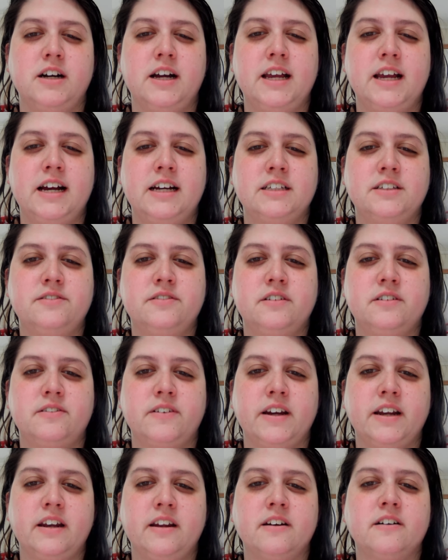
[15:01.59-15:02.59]
I asked for a
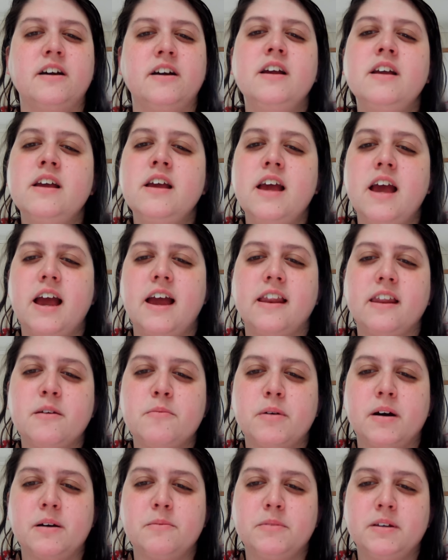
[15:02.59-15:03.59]
radio, and he
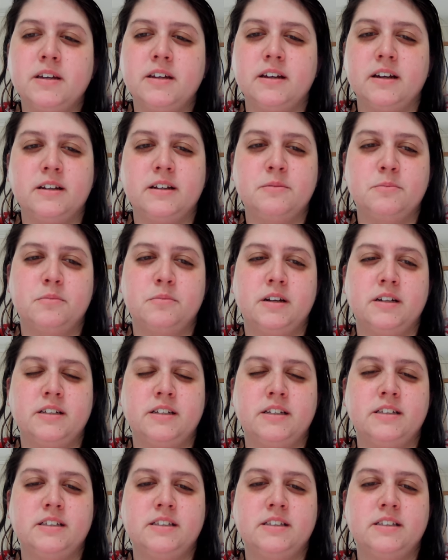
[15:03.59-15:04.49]
bought me a gun. Brenda